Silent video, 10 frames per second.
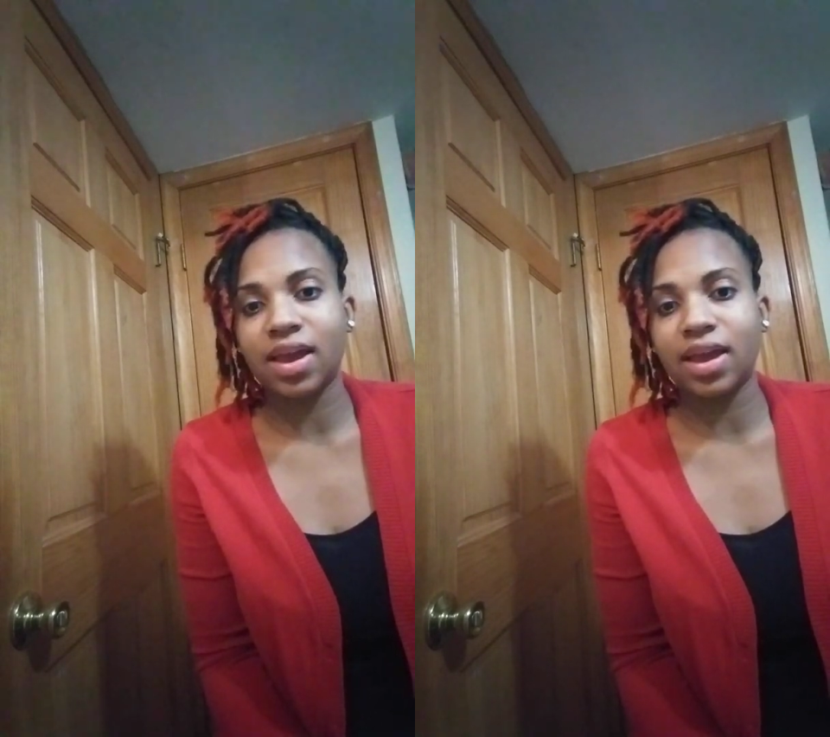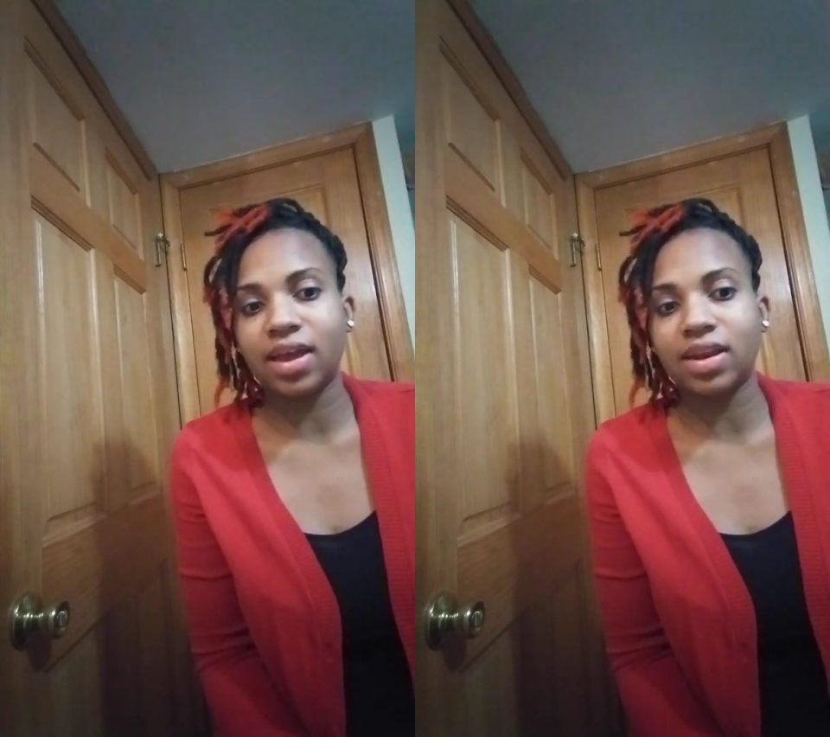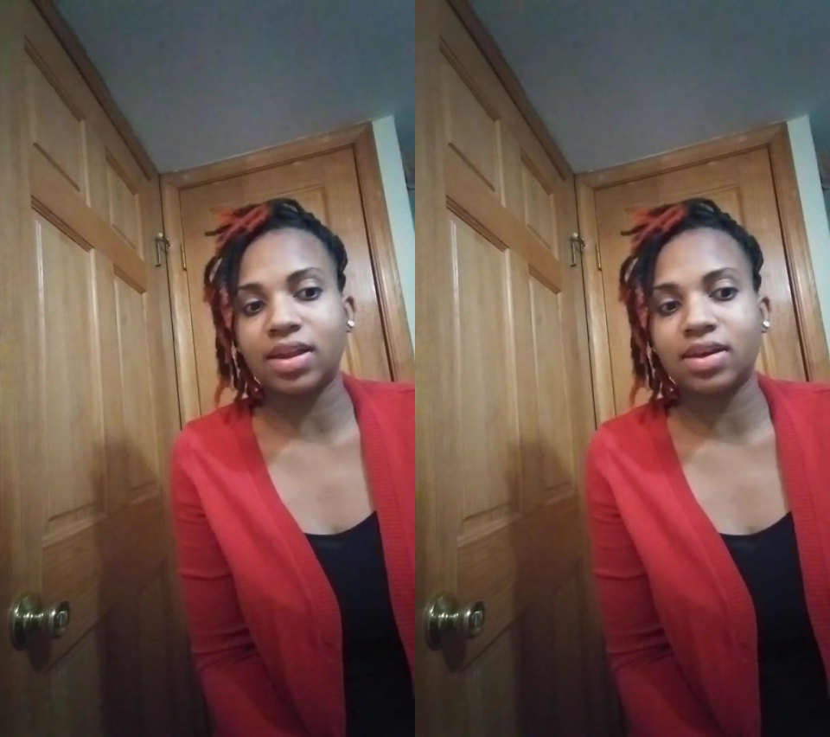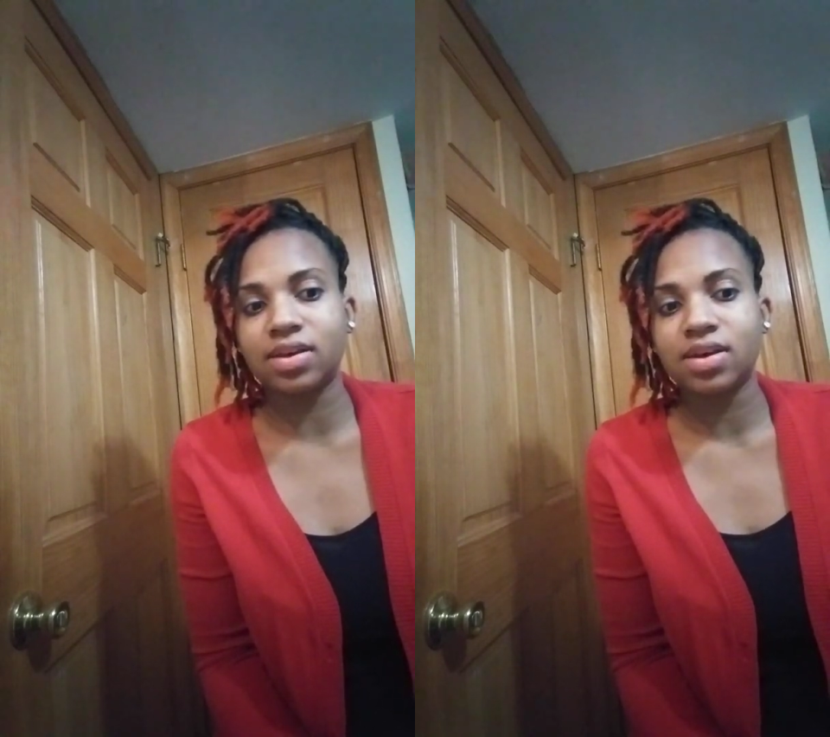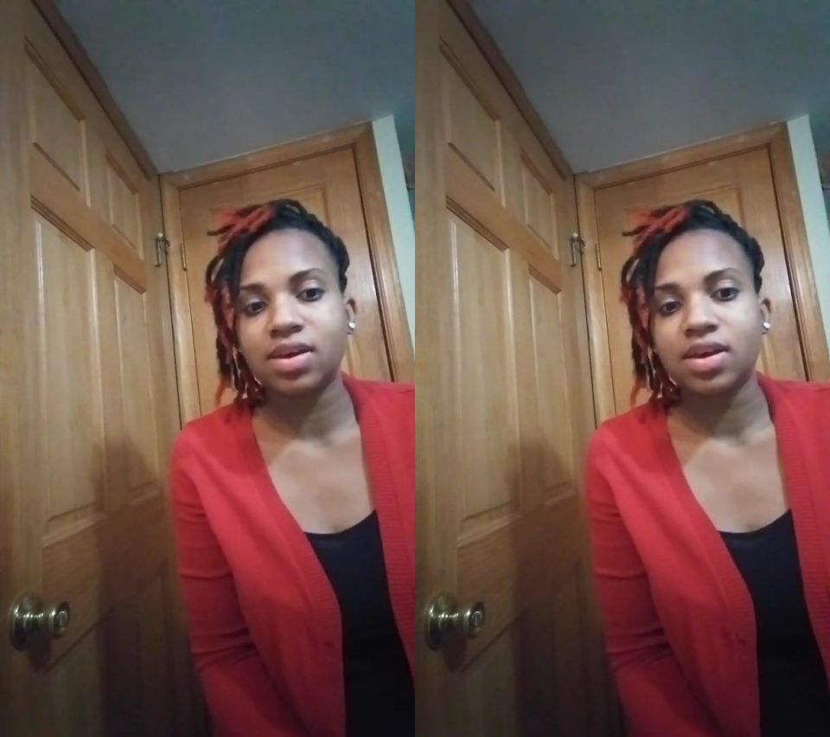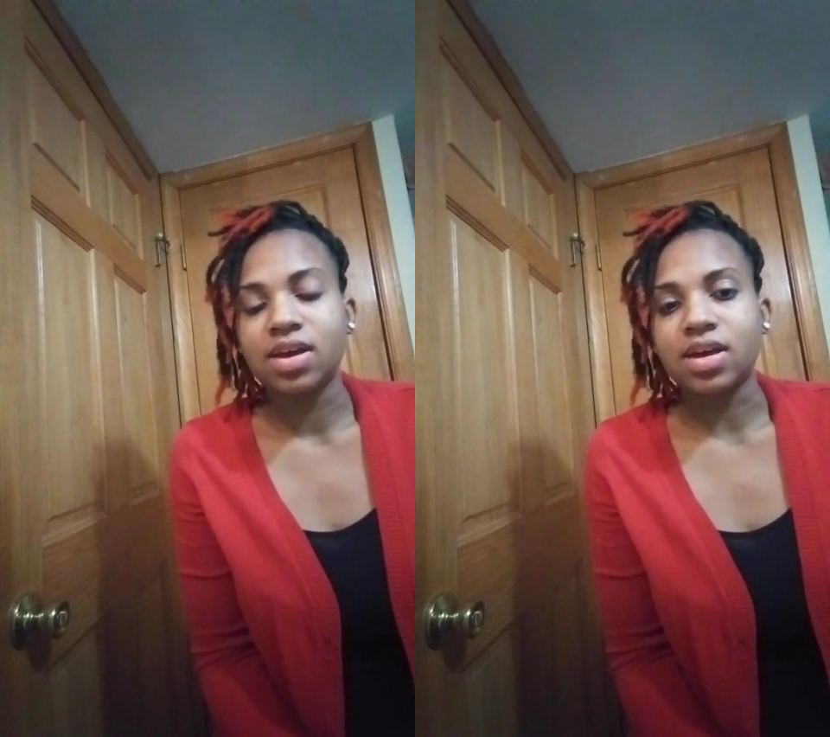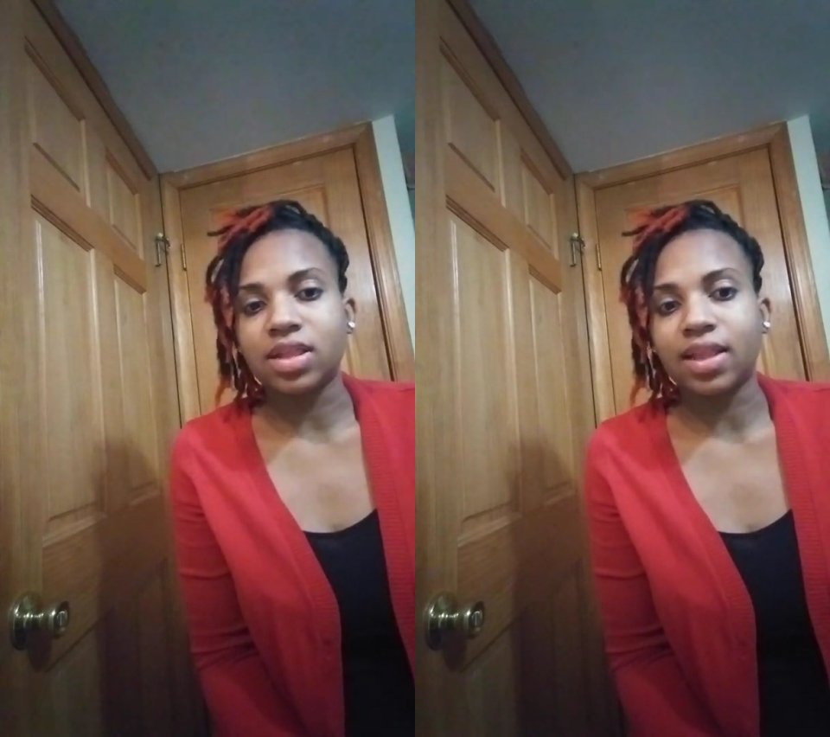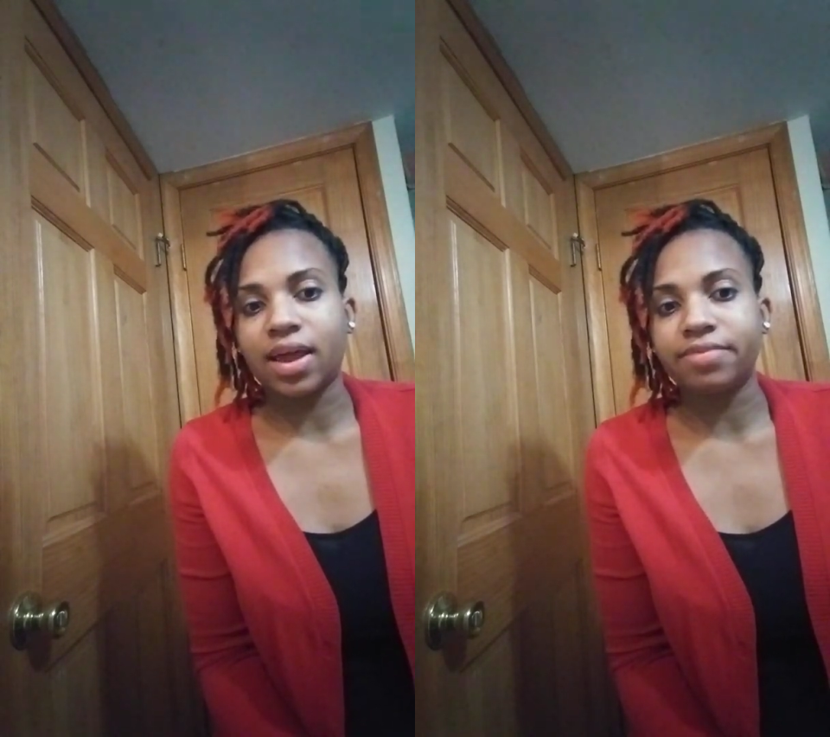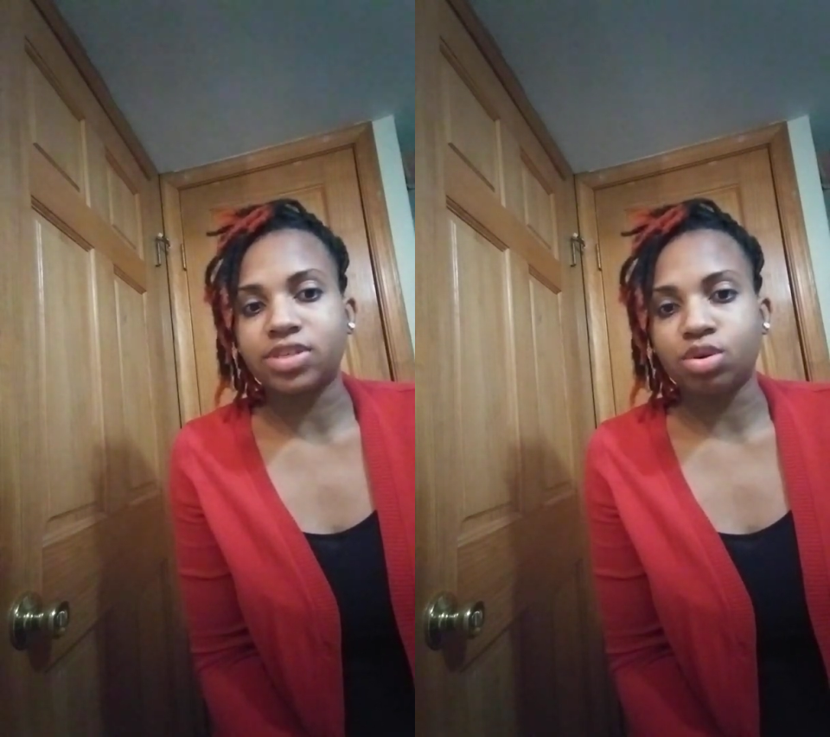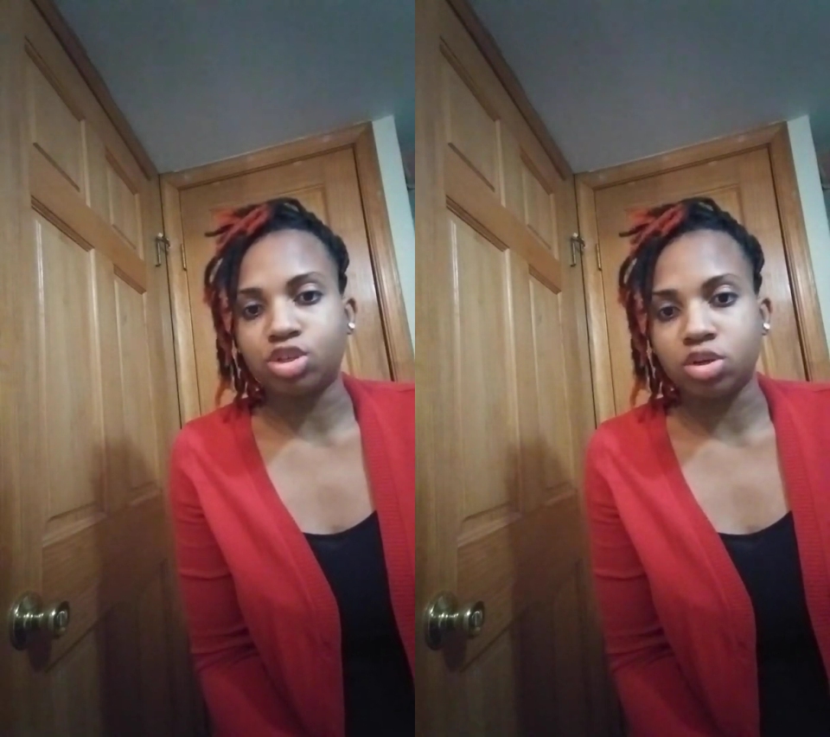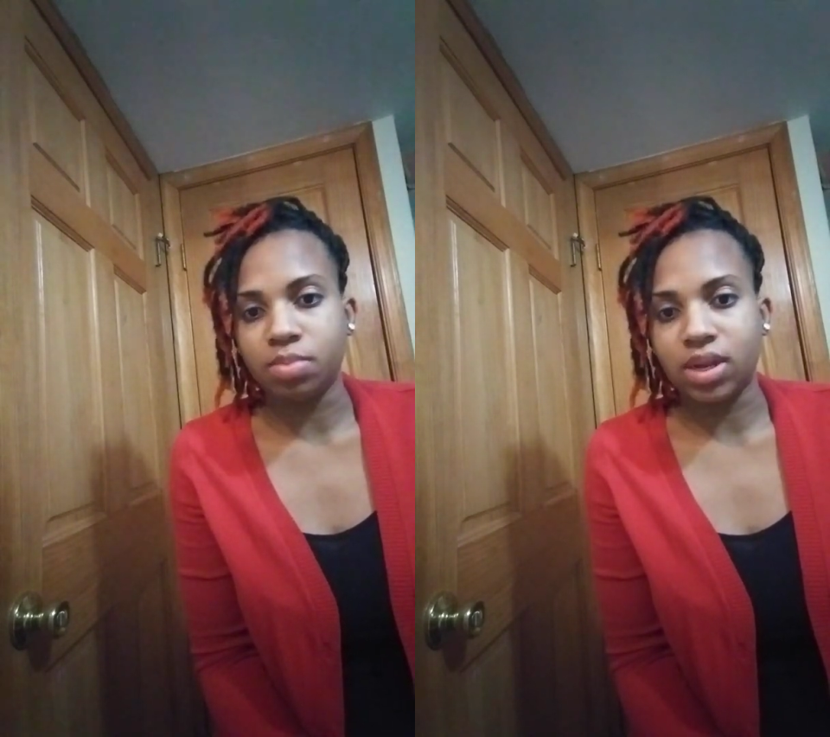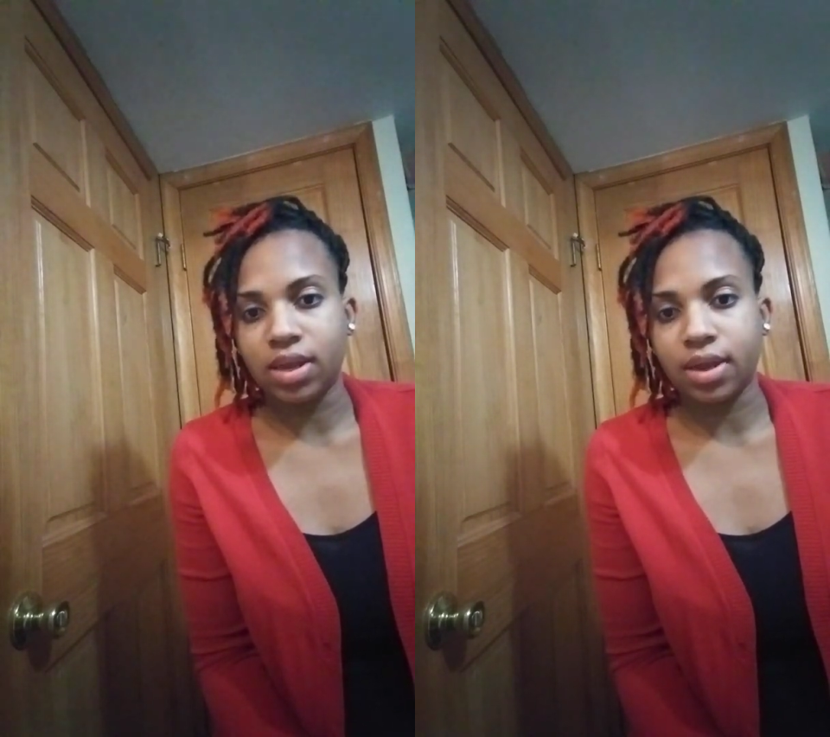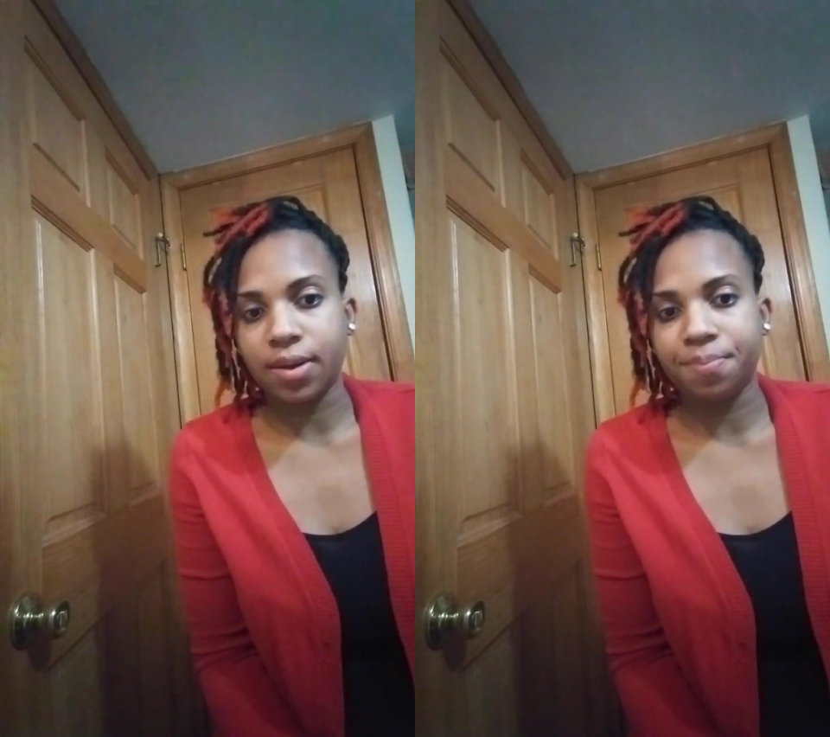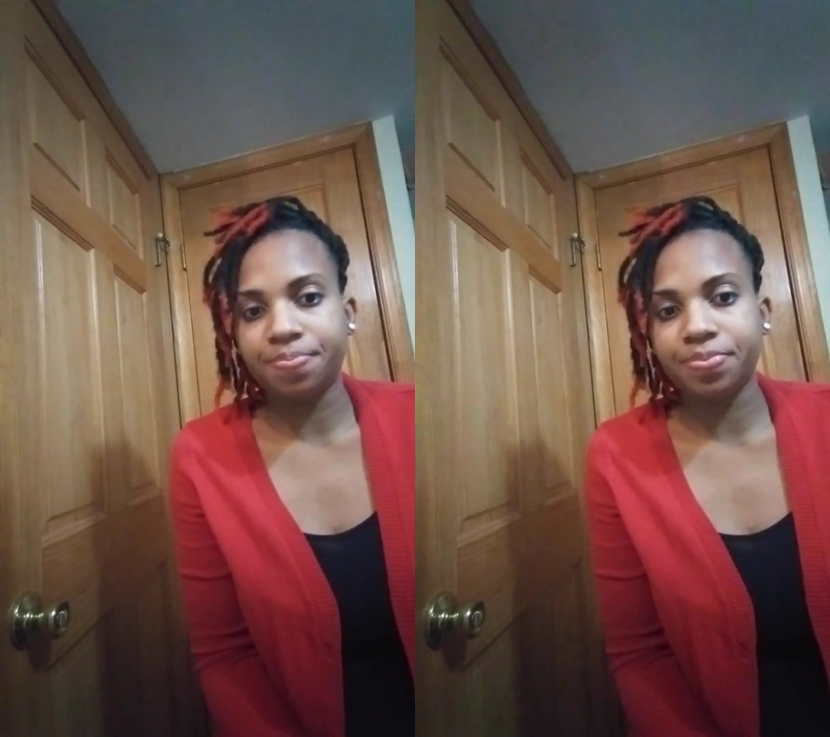and a lot of social media.